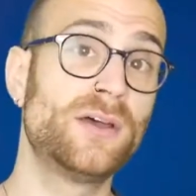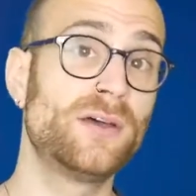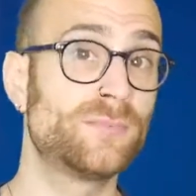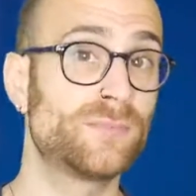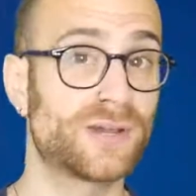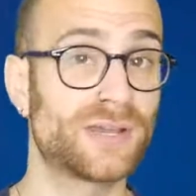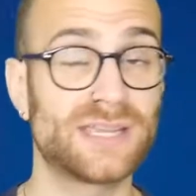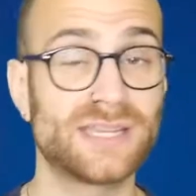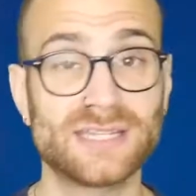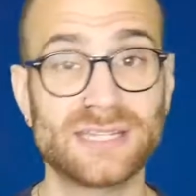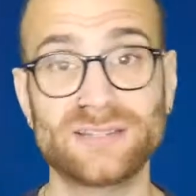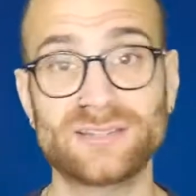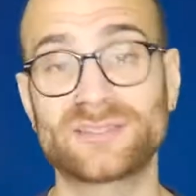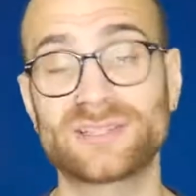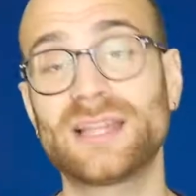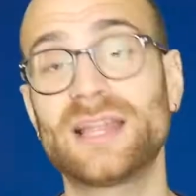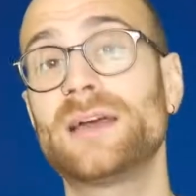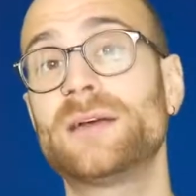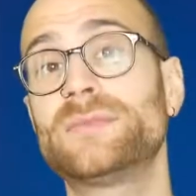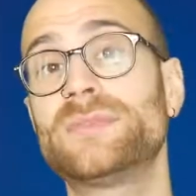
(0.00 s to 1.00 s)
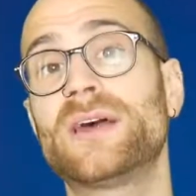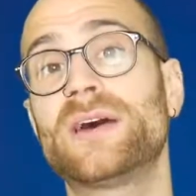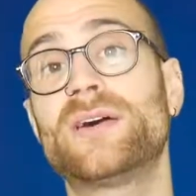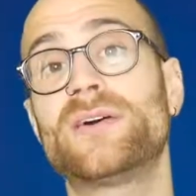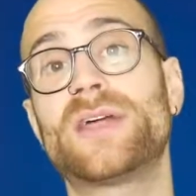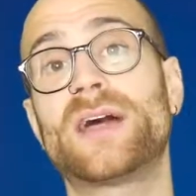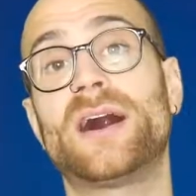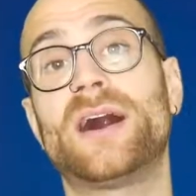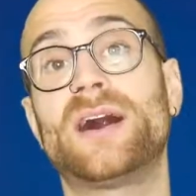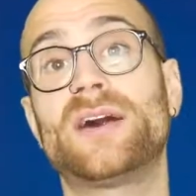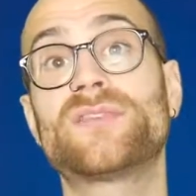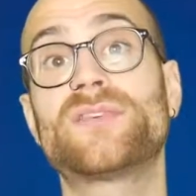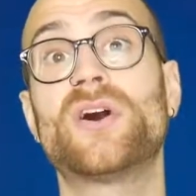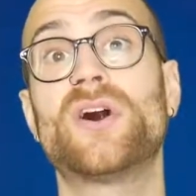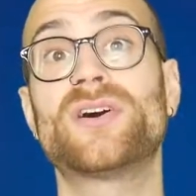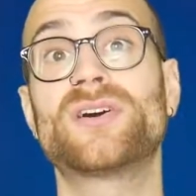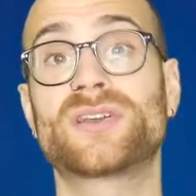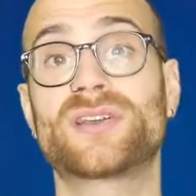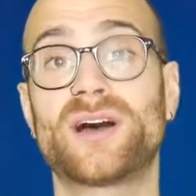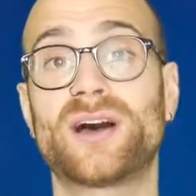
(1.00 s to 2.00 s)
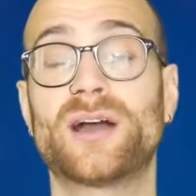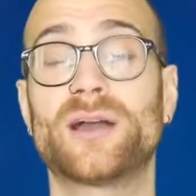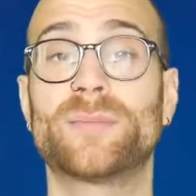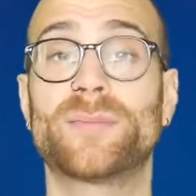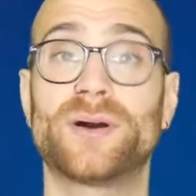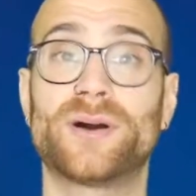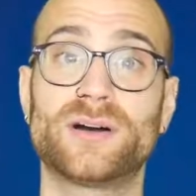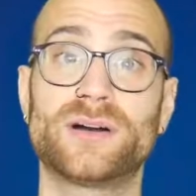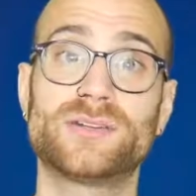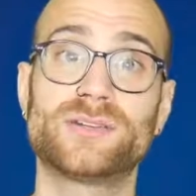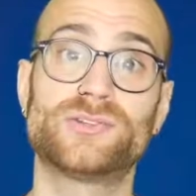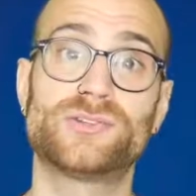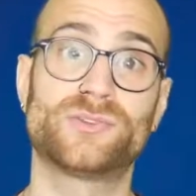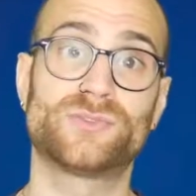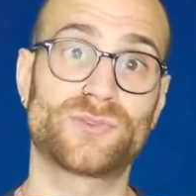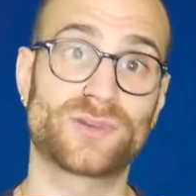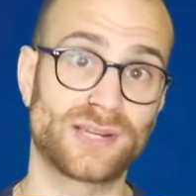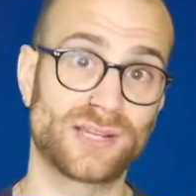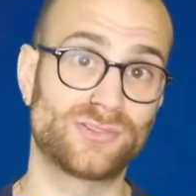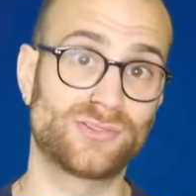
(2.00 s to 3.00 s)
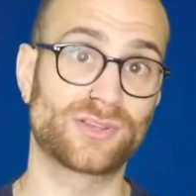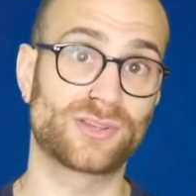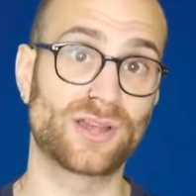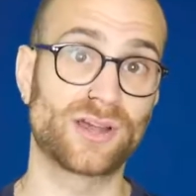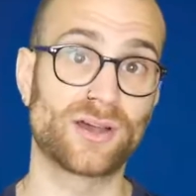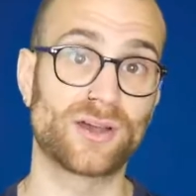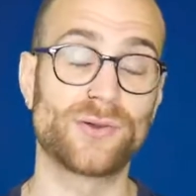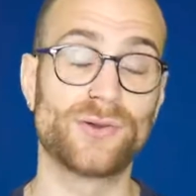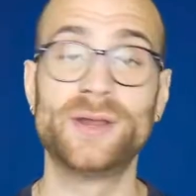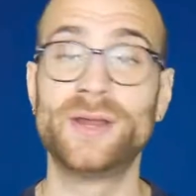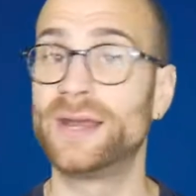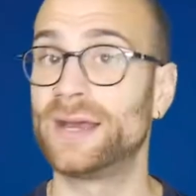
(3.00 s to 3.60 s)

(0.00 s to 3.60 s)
but he needs to let him know that I've got a guy behind you ready to go.